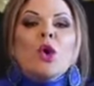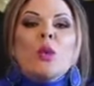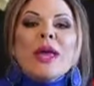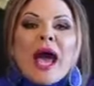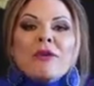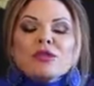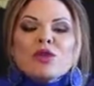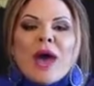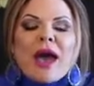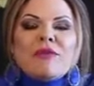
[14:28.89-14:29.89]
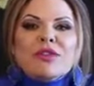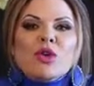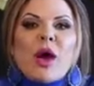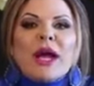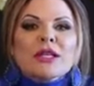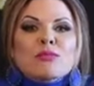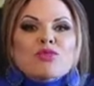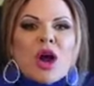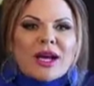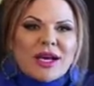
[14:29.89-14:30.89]
We have to have the right
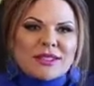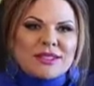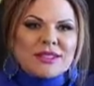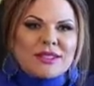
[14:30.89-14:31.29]
product.